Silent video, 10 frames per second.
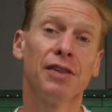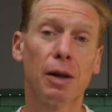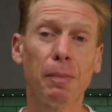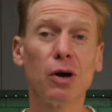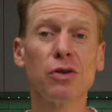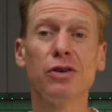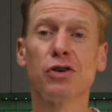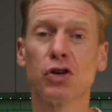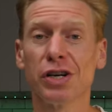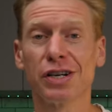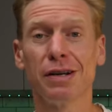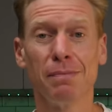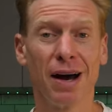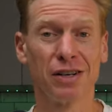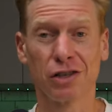they're both nutritionally
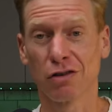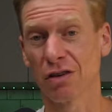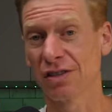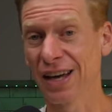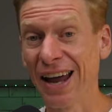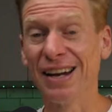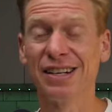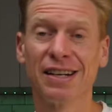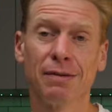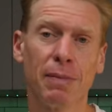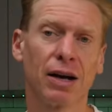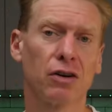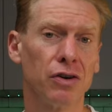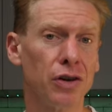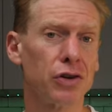matched across energy and
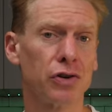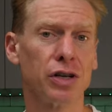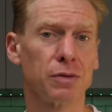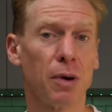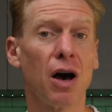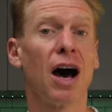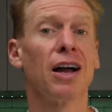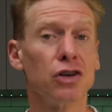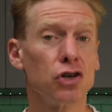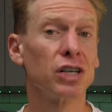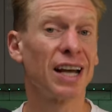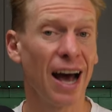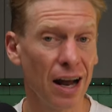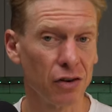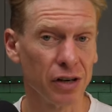macronutrients per 100
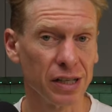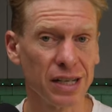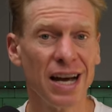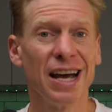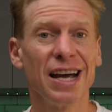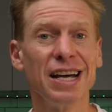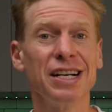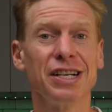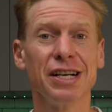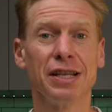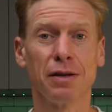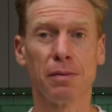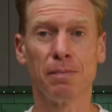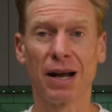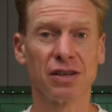calories, e.g.,
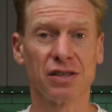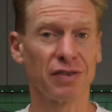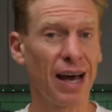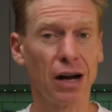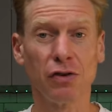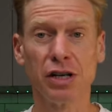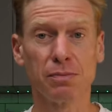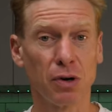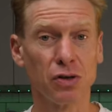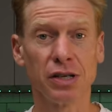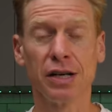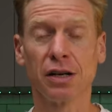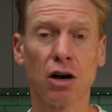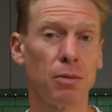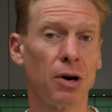the balance of calories, protein,
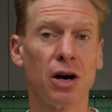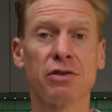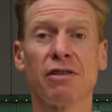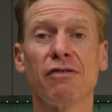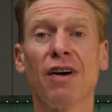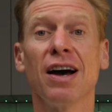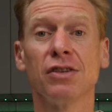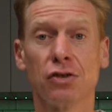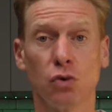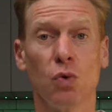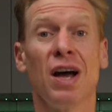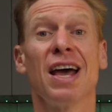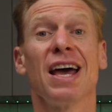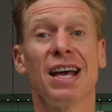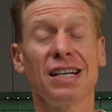carbohydrate, fat, and salt
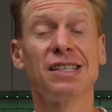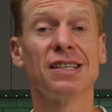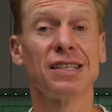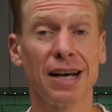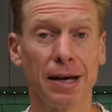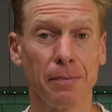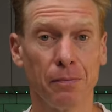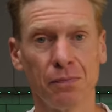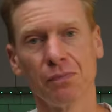is the same.